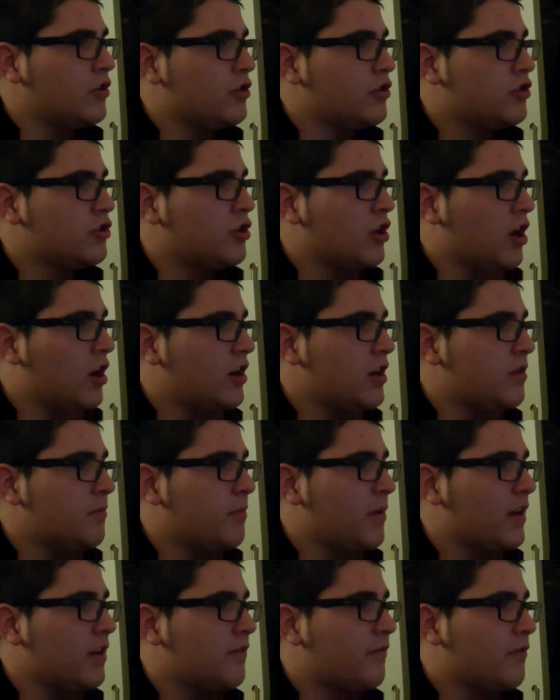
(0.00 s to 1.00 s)
Johnny
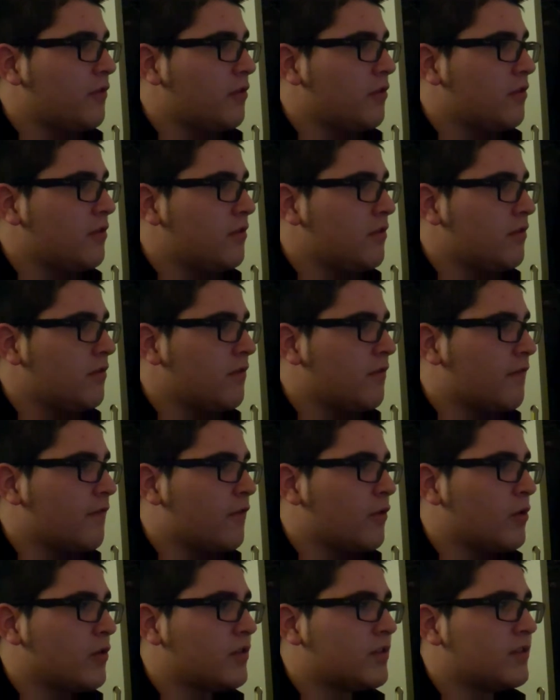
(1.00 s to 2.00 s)
Bedford
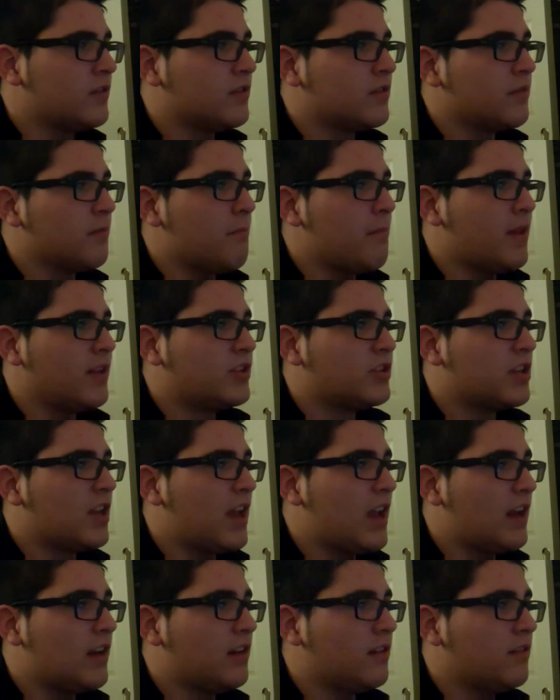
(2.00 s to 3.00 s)
versus Mitch
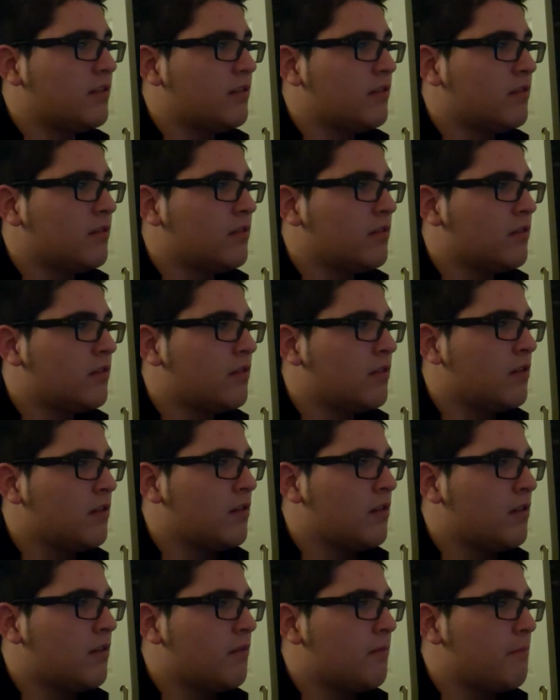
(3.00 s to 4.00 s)
Gannon.
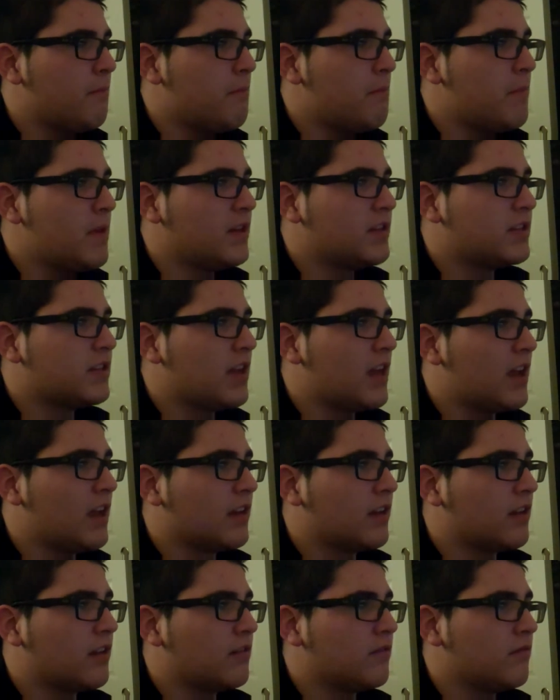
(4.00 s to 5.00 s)
Mitch
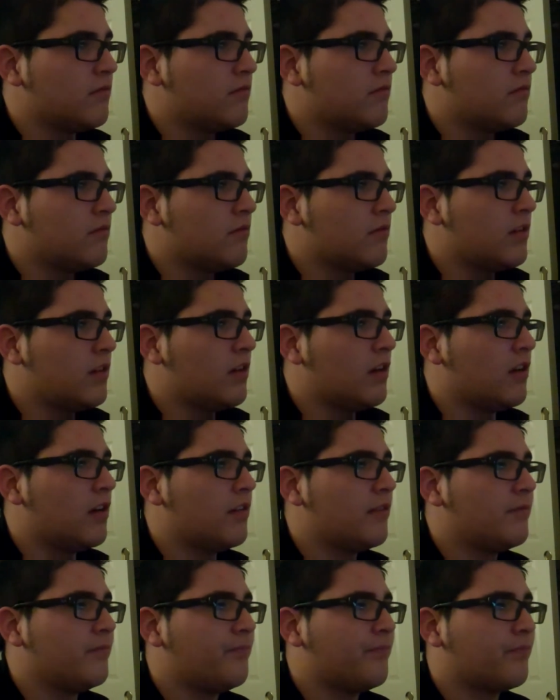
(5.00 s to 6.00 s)
Gannon.
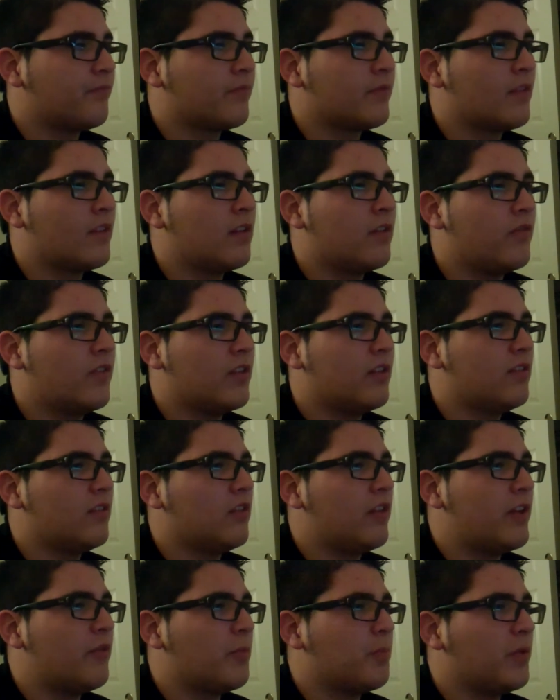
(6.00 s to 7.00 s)
This is a
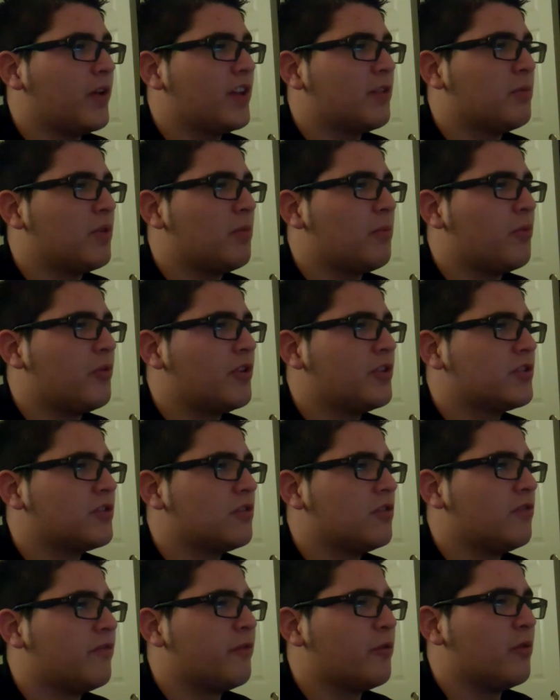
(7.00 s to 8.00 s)
light replacement, I'm pretty
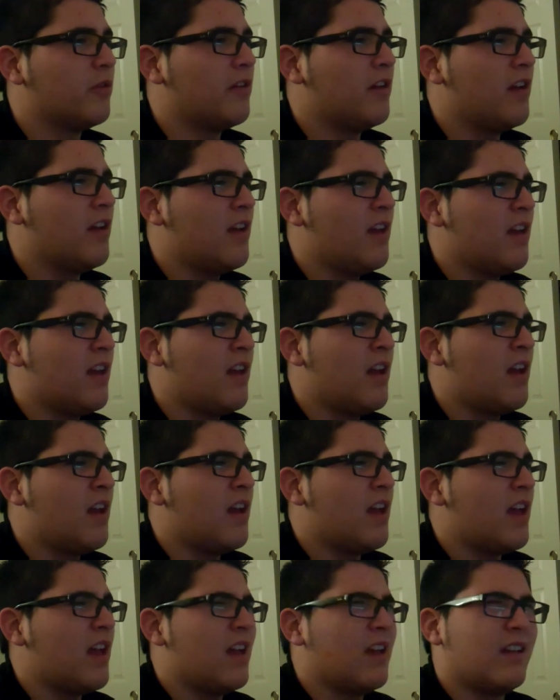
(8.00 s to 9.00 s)
sure, for...
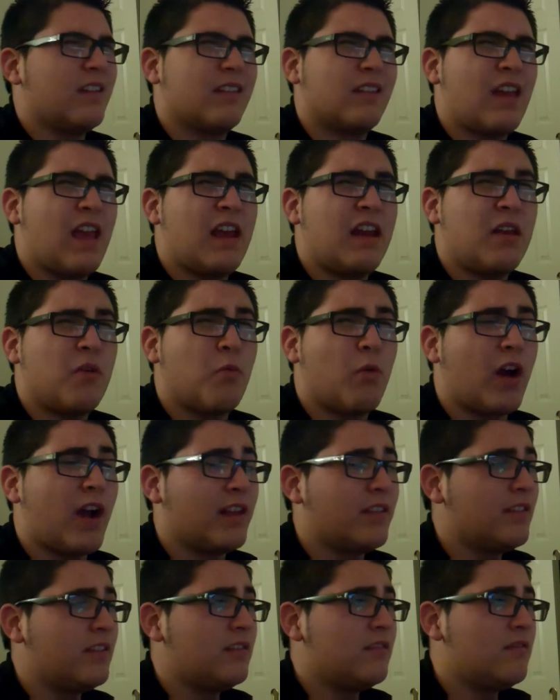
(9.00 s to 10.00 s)
Is it Eddie
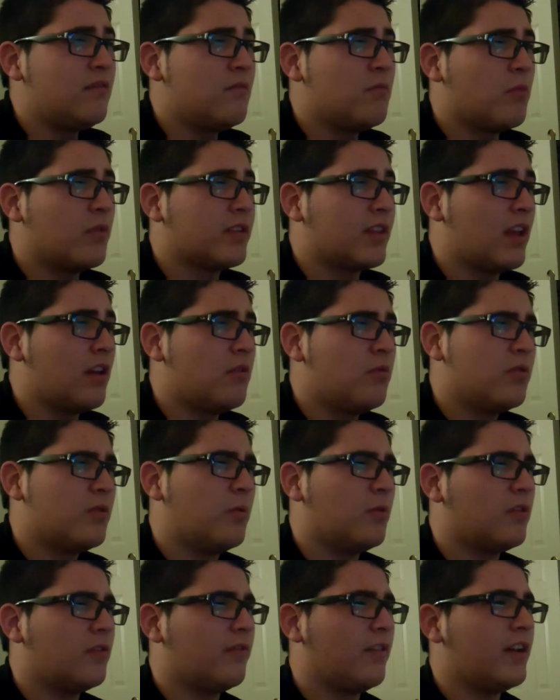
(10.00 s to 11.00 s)
Wineland? Was that who was
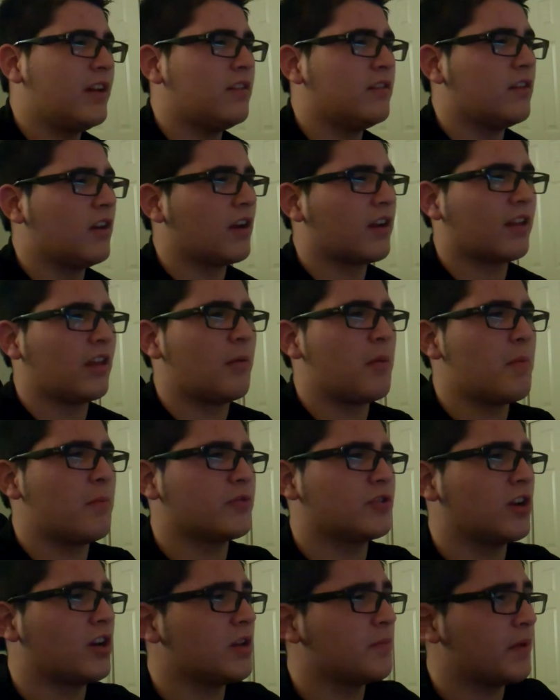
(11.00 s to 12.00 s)
supposed to fight? Because I
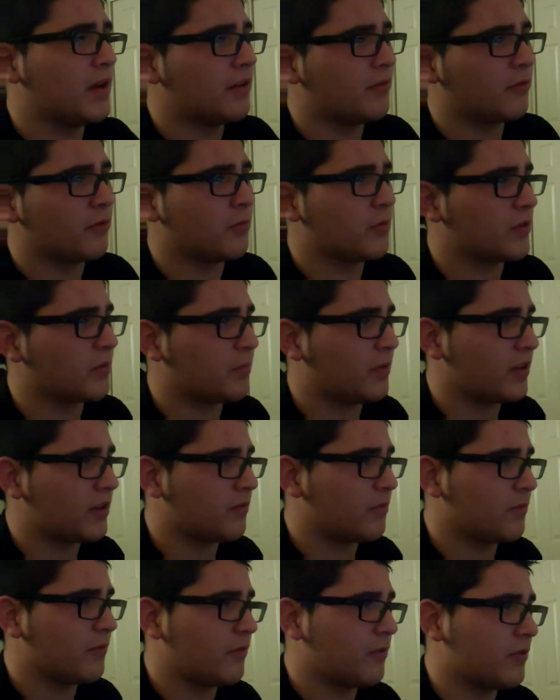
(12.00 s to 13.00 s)
remember Johnny Bedford was a
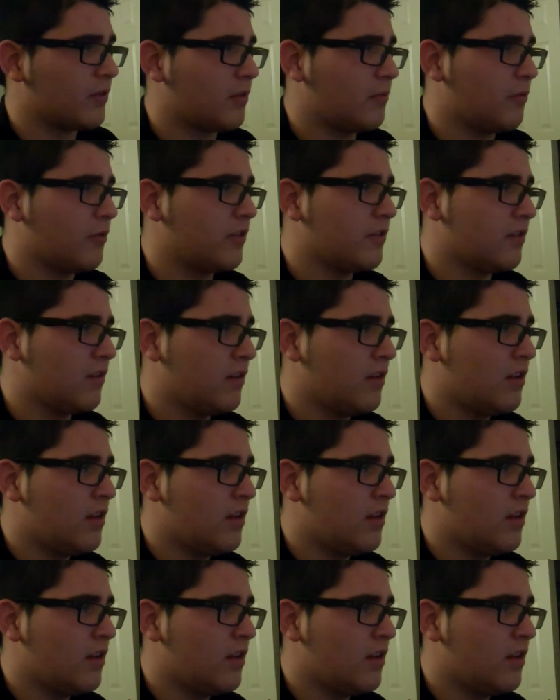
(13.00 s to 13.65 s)
placement for someone.